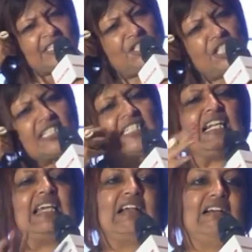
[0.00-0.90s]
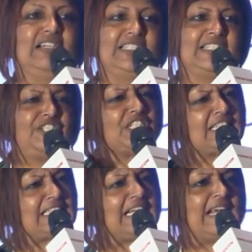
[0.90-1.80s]
just like us,
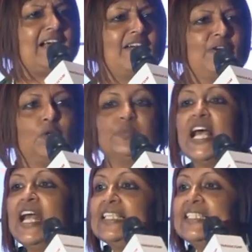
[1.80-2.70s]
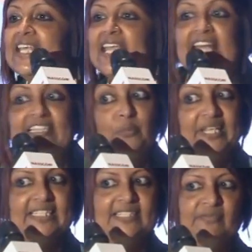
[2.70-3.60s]
just like our homes. See the
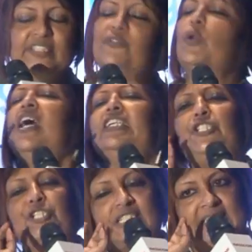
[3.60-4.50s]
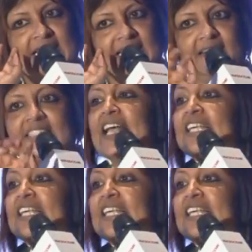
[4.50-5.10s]
way they're serving the food, just like us.